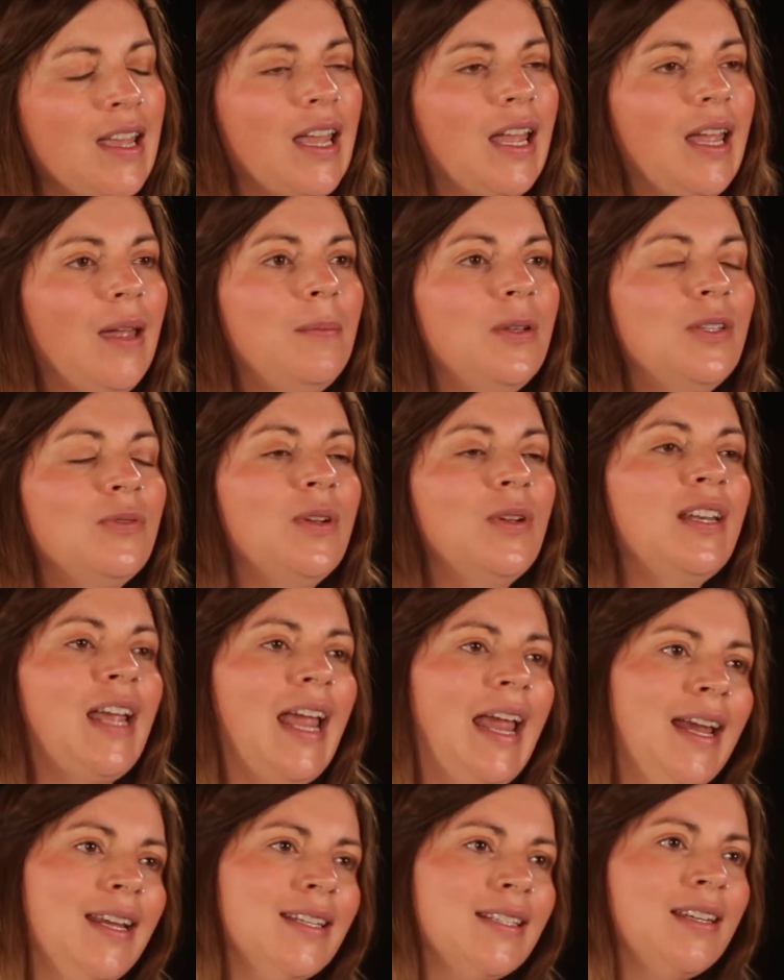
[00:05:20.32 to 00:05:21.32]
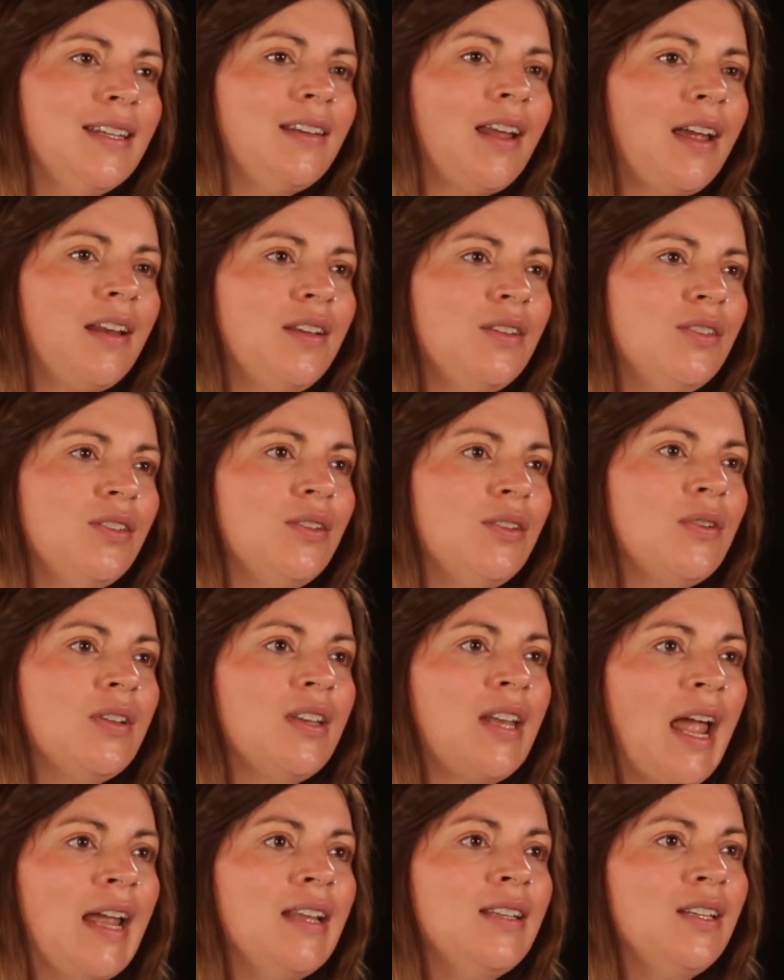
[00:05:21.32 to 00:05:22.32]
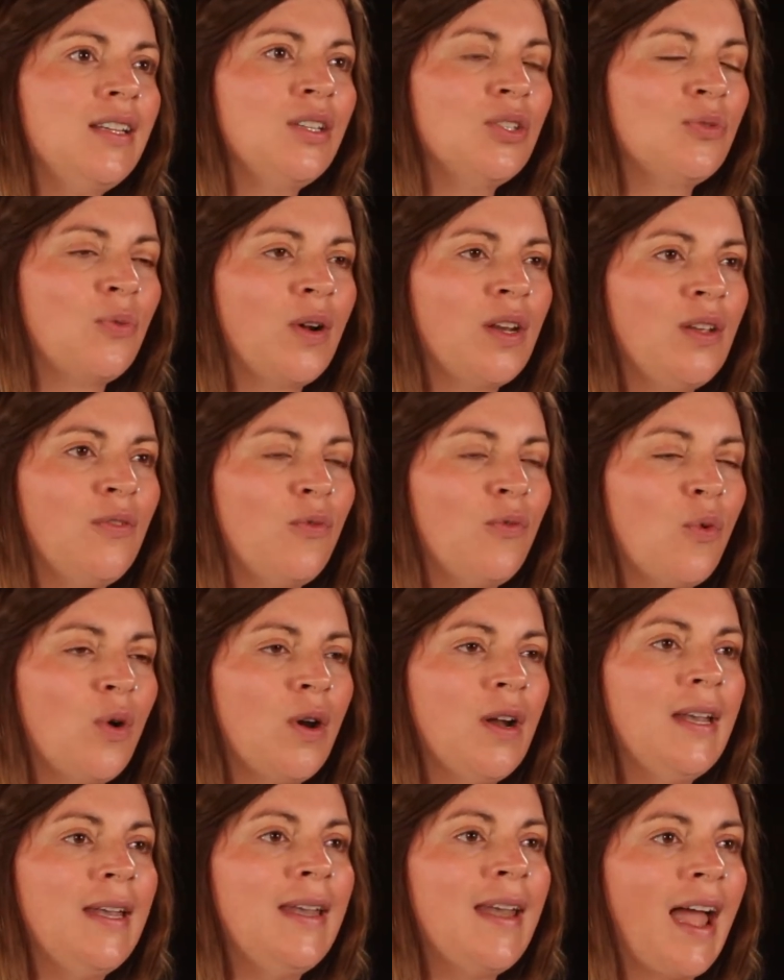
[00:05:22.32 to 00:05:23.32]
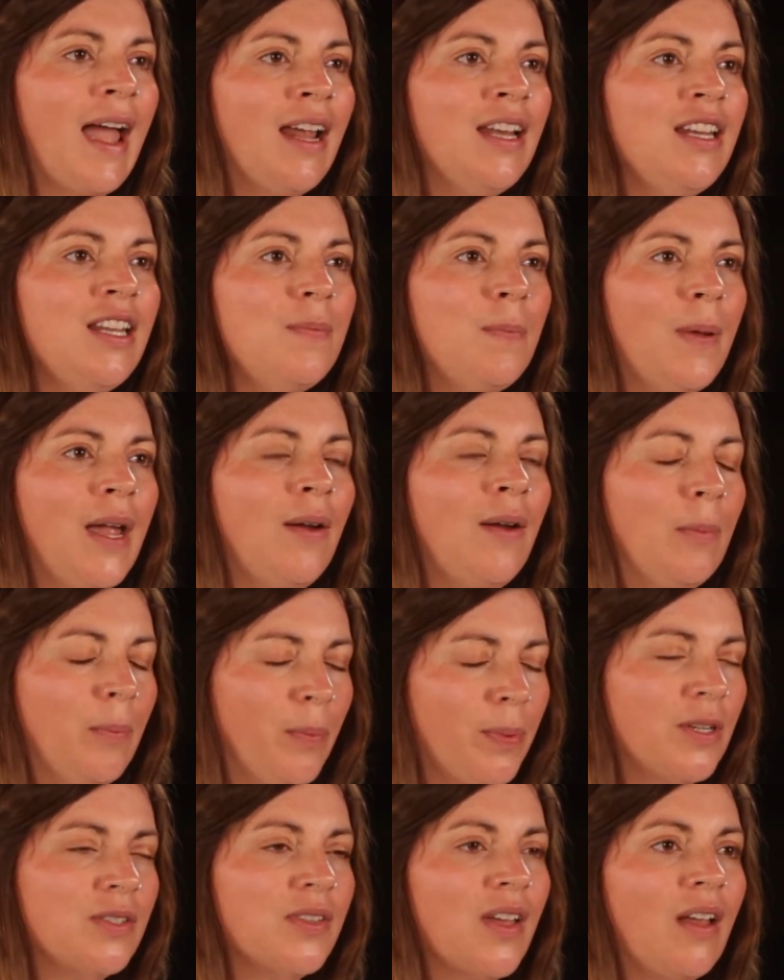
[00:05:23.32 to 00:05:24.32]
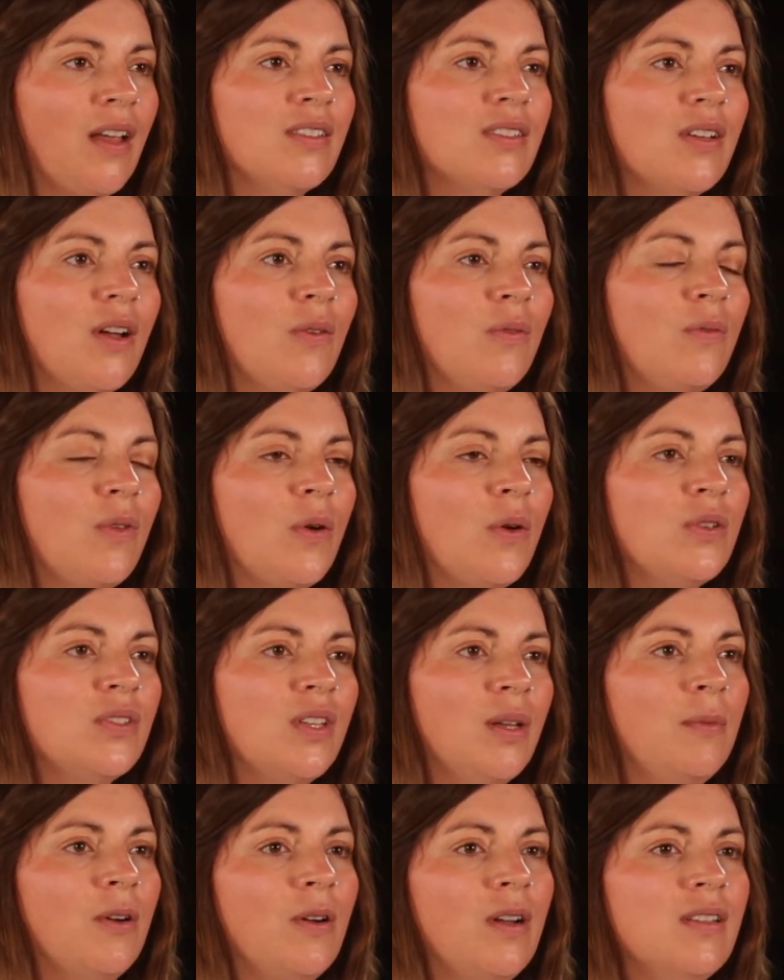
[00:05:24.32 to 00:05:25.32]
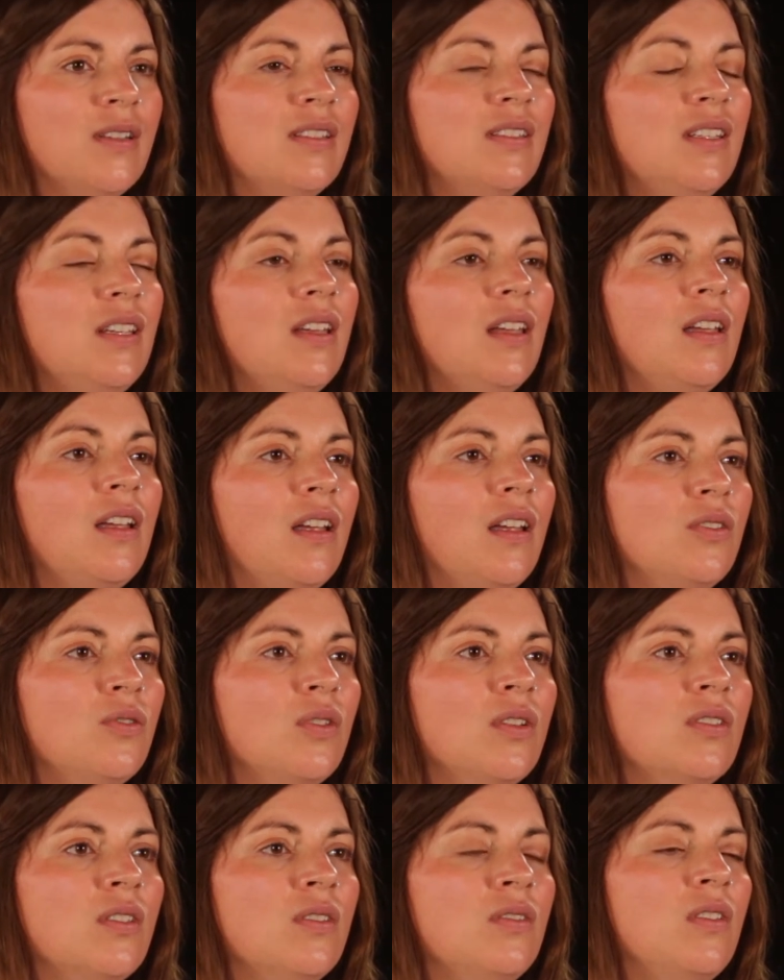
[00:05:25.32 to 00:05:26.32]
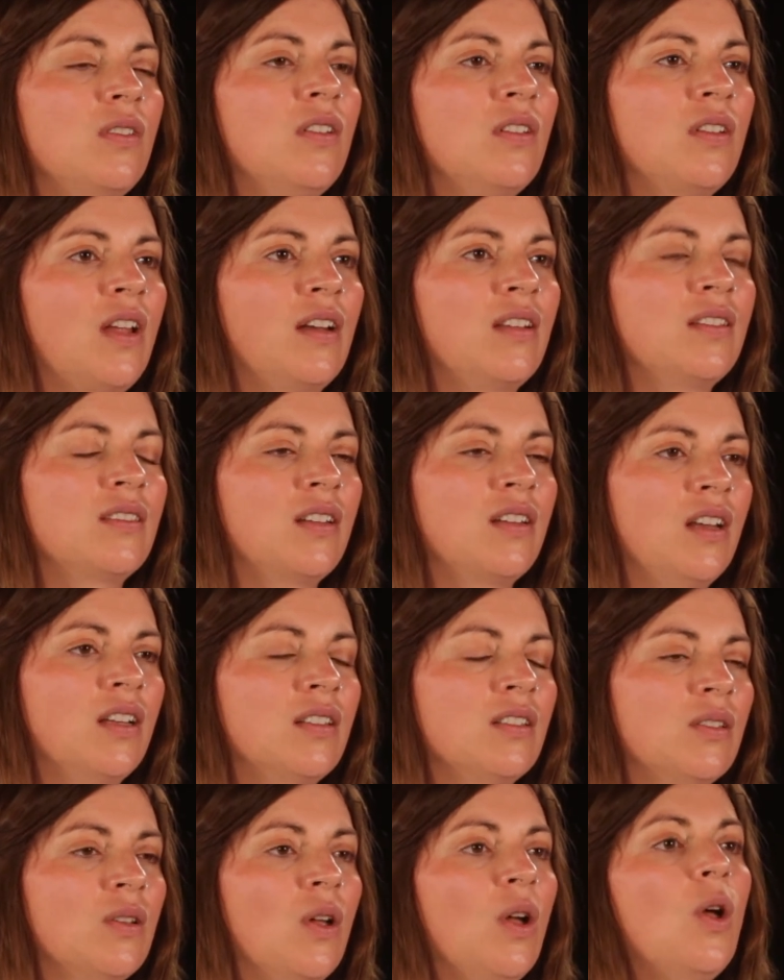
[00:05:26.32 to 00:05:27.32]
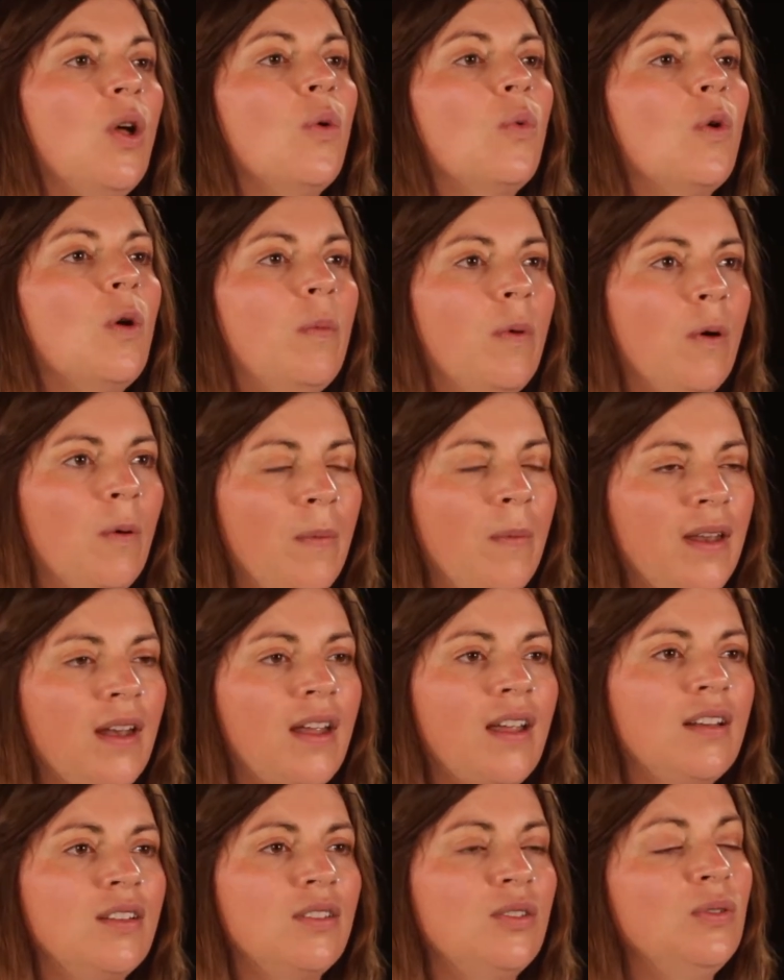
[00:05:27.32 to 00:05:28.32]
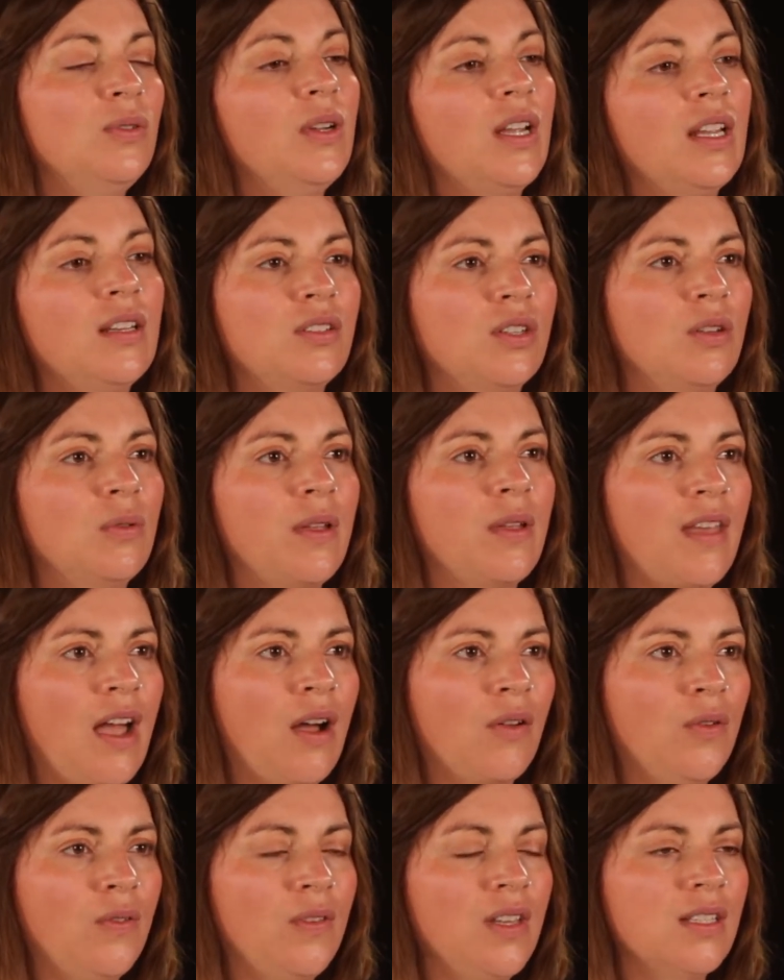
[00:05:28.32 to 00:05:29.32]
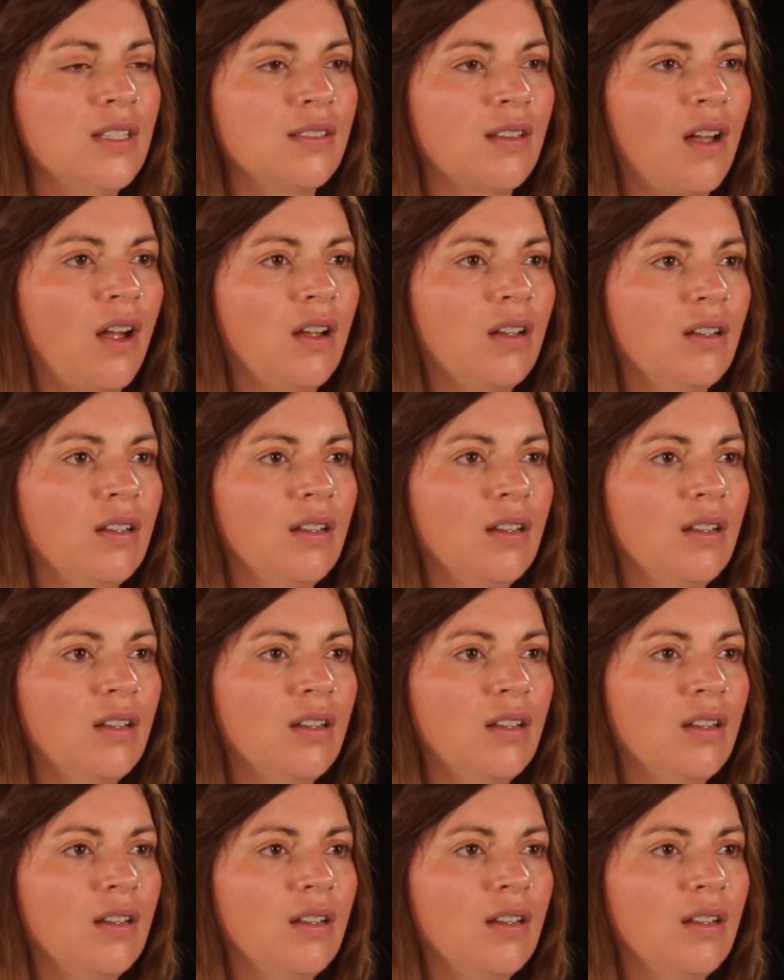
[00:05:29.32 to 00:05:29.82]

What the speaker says: And between 1892 and 1924, 90% of those immigrants seeking entrance into the United States were permitted to enter without a visa.